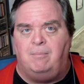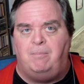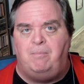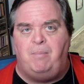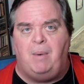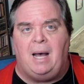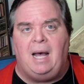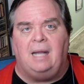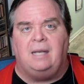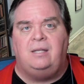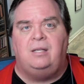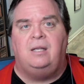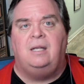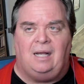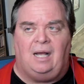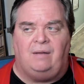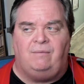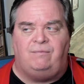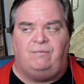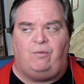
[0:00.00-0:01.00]
But
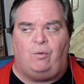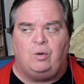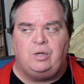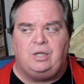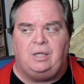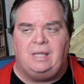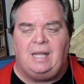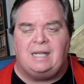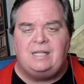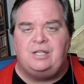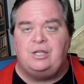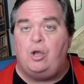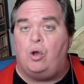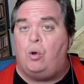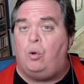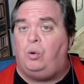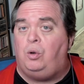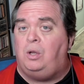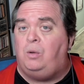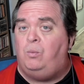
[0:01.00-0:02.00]
unfortunately, that's the
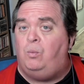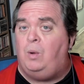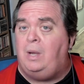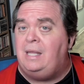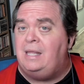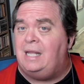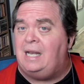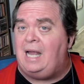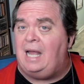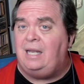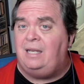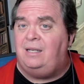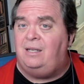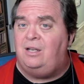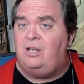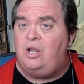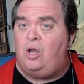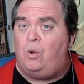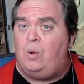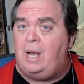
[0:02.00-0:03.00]
only way that I
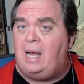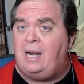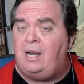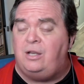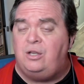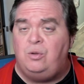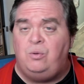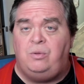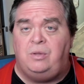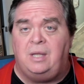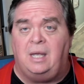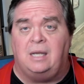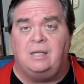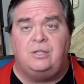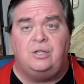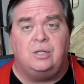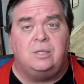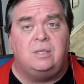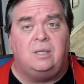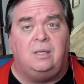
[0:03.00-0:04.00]
know how to do things,
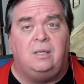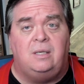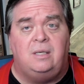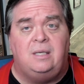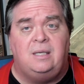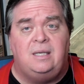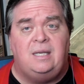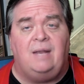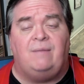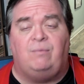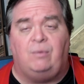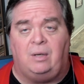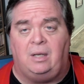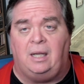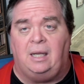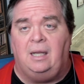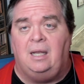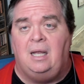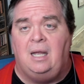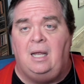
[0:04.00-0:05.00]
just
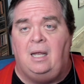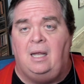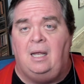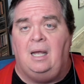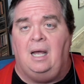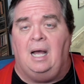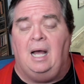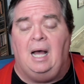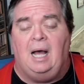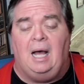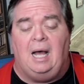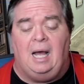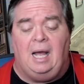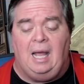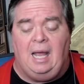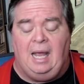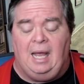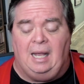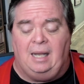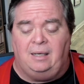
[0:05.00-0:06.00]
differently.
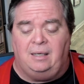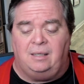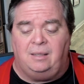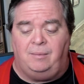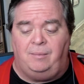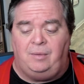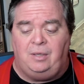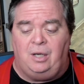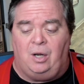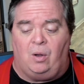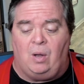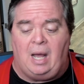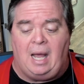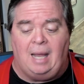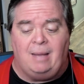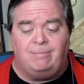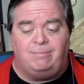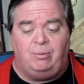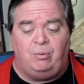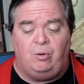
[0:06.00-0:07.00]
And I
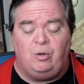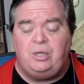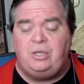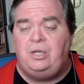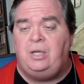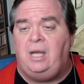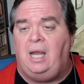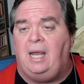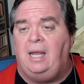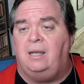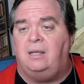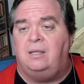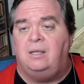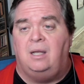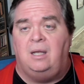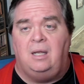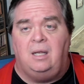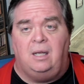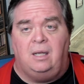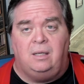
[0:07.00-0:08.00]
appreciate
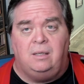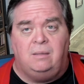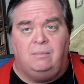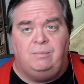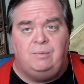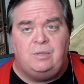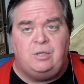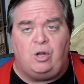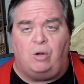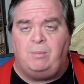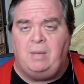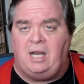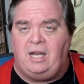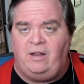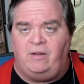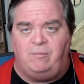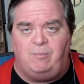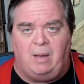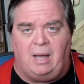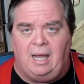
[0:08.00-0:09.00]
so many
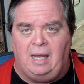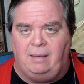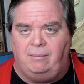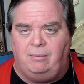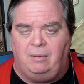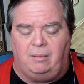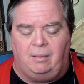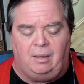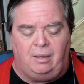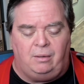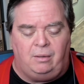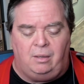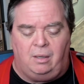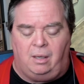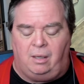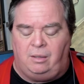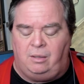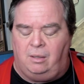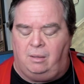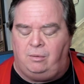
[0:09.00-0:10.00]
of my
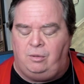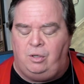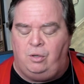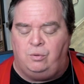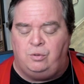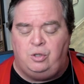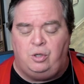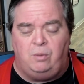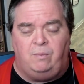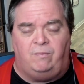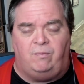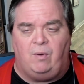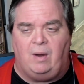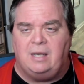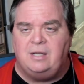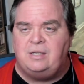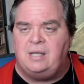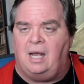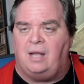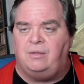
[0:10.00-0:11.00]
YouTube
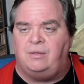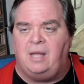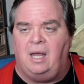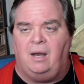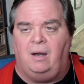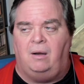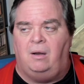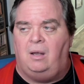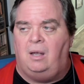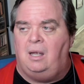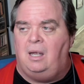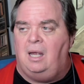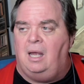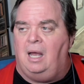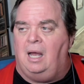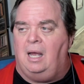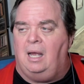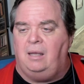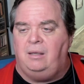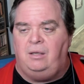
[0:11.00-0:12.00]
friends out there,
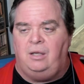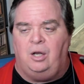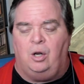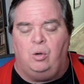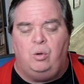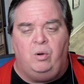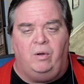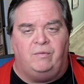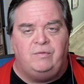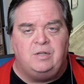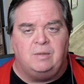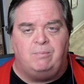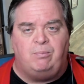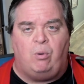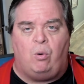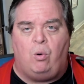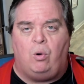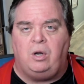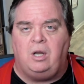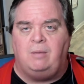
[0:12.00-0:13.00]
who have
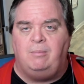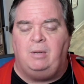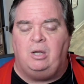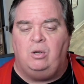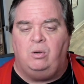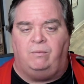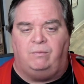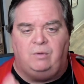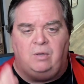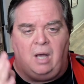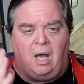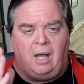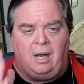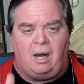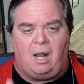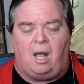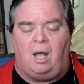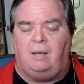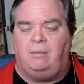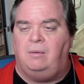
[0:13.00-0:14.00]
supported me, who've gone
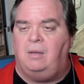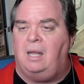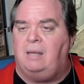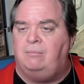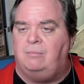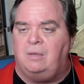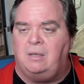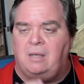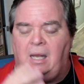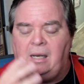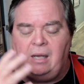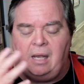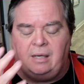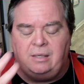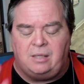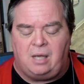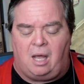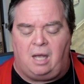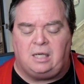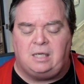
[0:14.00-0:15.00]
on
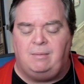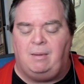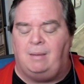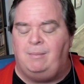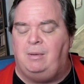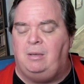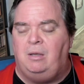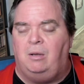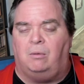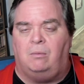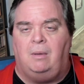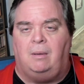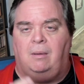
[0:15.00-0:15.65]
and talked about me,